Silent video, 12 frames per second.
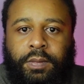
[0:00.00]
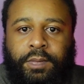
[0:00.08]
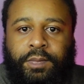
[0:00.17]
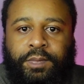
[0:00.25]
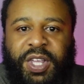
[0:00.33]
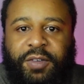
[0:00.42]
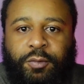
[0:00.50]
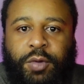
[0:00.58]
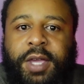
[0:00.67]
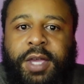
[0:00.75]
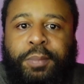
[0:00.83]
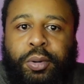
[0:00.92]
If
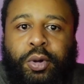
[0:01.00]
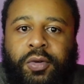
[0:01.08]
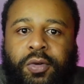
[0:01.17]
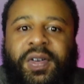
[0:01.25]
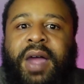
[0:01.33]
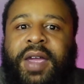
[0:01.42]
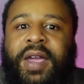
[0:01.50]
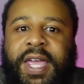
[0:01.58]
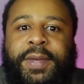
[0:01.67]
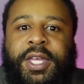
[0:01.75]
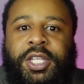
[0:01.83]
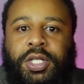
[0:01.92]
we improve our
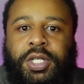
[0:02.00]
image,